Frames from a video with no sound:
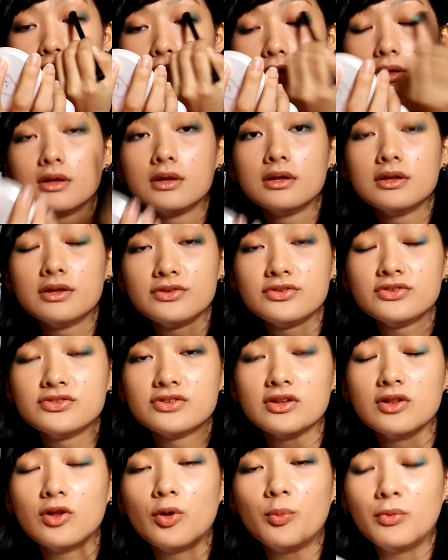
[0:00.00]
This is a lot
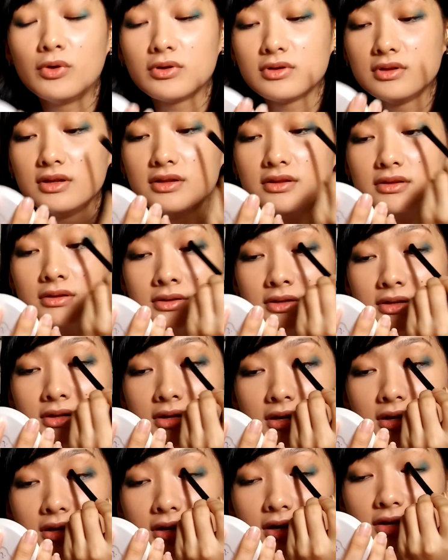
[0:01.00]
more glitter than I
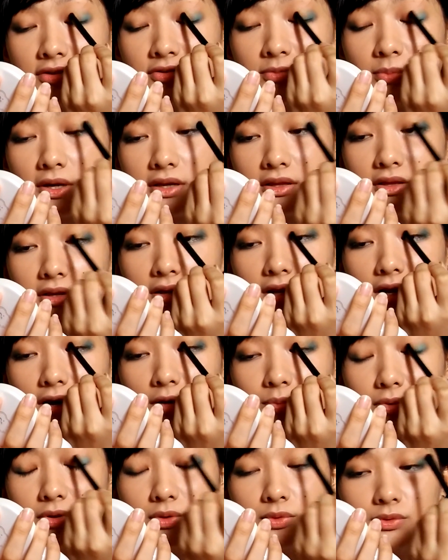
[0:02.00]
expected that I'll be
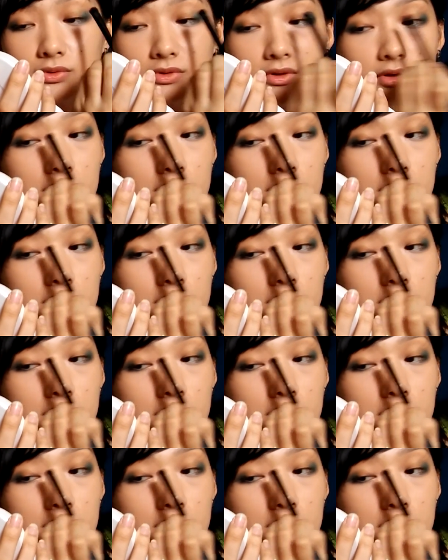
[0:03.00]
using,